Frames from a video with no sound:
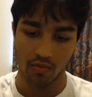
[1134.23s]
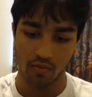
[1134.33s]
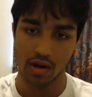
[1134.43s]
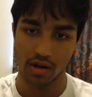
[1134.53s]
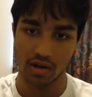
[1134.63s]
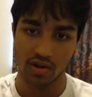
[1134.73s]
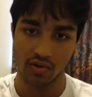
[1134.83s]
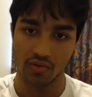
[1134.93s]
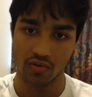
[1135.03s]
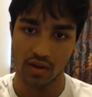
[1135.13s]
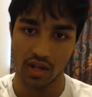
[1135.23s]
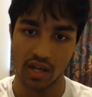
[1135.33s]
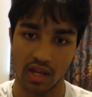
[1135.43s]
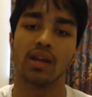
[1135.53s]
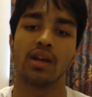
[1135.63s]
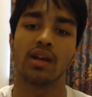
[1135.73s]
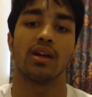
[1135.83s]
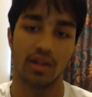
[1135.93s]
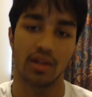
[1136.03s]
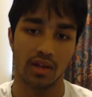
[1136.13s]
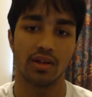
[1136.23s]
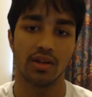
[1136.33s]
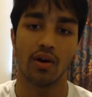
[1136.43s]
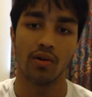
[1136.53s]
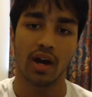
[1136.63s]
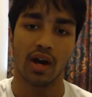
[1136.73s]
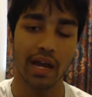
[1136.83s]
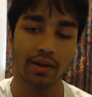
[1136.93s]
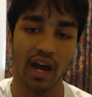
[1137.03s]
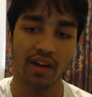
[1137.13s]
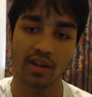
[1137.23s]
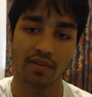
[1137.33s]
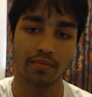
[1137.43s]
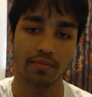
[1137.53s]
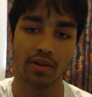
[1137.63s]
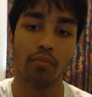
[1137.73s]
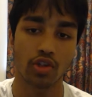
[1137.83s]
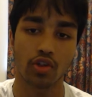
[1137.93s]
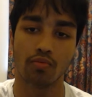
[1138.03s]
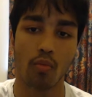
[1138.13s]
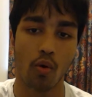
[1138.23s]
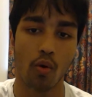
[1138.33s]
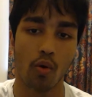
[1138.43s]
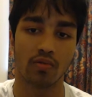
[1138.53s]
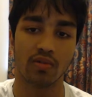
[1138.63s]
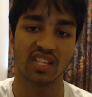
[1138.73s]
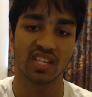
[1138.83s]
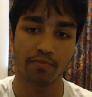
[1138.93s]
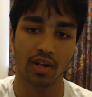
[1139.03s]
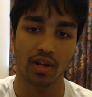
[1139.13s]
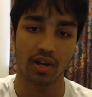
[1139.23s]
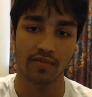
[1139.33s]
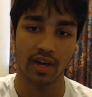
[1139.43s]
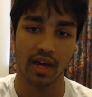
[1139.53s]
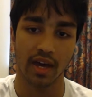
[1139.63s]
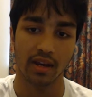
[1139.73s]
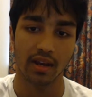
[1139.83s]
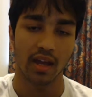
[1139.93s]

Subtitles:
1, 2, 3. You know, I would have been much more reciprocative to that.